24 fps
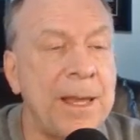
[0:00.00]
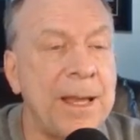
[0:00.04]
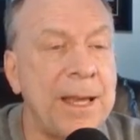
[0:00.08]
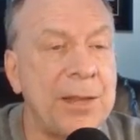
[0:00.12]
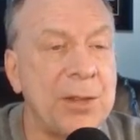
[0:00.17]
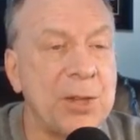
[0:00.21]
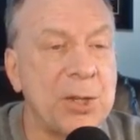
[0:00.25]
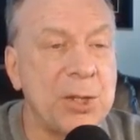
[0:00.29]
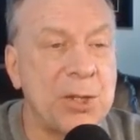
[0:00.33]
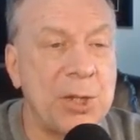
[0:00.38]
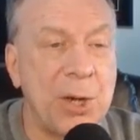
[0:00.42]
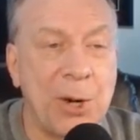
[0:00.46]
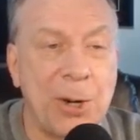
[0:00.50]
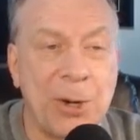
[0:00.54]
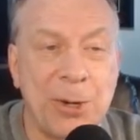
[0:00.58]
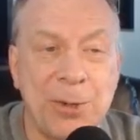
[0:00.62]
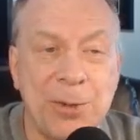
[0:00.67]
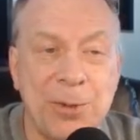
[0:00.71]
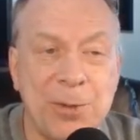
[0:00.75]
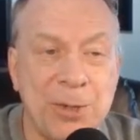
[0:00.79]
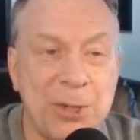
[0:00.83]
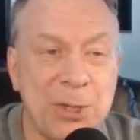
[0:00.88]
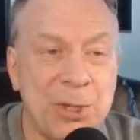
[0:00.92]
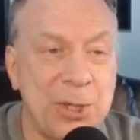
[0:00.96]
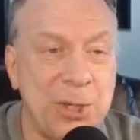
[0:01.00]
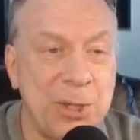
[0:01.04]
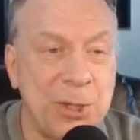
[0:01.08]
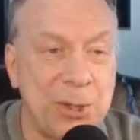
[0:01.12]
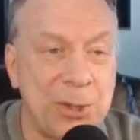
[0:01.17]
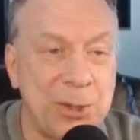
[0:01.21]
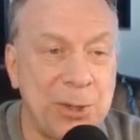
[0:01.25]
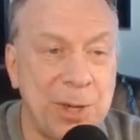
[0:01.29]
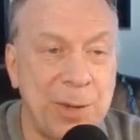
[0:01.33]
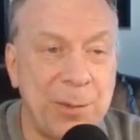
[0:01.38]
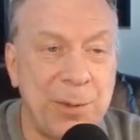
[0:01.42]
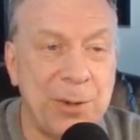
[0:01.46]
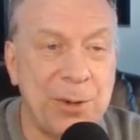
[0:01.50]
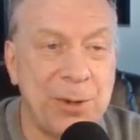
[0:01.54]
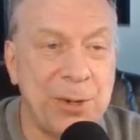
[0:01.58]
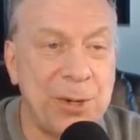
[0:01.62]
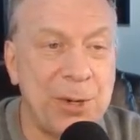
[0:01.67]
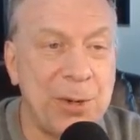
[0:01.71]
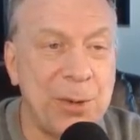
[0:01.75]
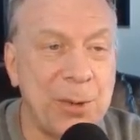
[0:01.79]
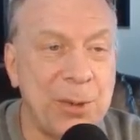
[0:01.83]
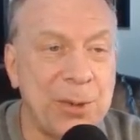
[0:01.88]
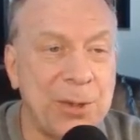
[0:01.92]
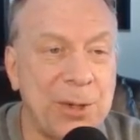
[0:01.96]
The star still up there
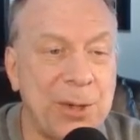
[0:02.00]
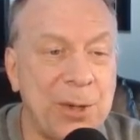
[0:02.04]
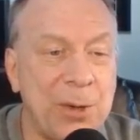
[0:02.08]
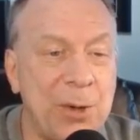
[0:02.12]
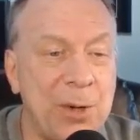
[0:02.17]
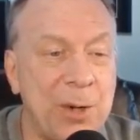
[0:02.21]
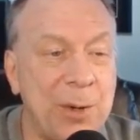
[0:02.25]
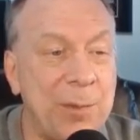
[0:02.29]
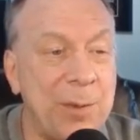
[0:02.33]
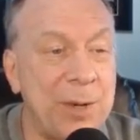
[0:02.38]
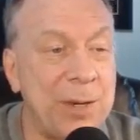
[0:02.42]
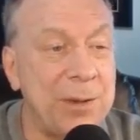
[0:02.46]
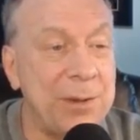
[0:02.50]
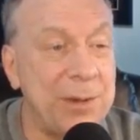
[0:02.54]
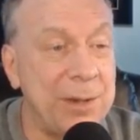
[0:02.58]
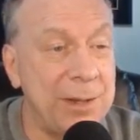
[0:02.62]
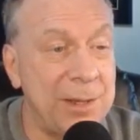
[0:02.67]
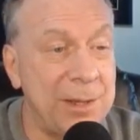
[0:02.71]
in North Dakota, but